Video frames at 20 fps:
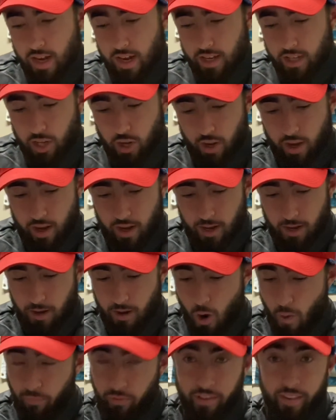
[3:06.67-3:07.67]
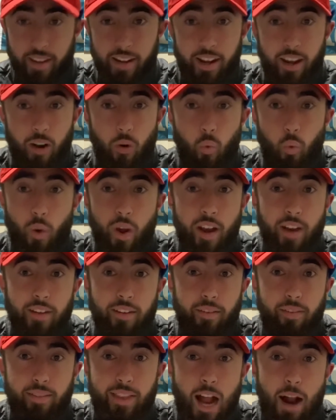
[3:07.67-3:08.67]
So uh, hopefully they get a win
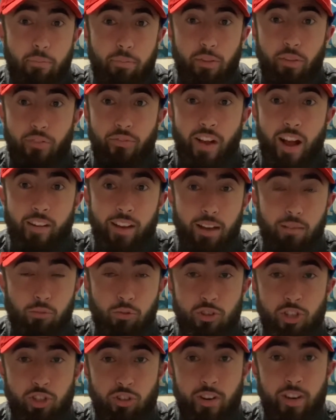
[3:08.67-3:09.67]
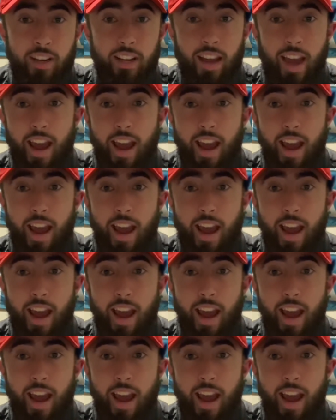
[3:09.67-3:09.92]
to snap this five-game win streak,